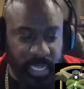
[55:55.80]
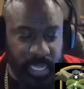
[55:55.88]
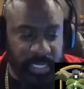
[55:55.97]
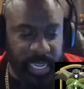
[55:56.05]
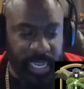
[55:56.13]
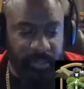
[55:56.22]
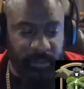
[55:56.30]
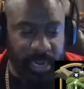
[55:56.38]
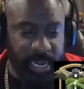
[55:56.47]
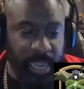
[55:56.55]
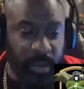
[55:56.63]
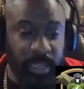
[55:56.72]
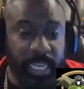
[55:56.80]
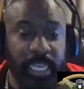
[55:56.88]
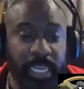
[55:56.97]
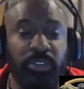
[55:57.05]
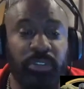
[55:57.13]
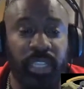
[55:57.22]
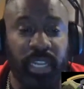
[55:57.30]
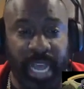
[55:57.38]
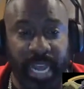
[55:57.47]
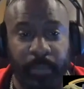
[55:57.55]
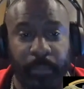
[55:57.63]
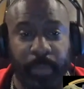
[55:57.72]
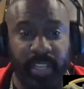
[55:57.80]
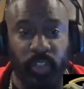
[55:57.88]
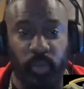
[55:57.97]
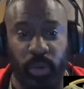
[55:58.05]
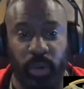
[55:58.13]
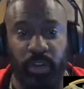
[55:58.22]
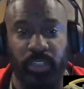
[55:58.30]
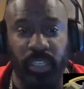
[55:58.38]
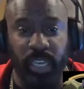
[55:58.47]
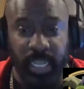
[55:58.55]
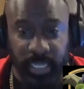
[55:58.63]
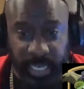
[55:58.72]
saying right now, he used a lot of buzzwords to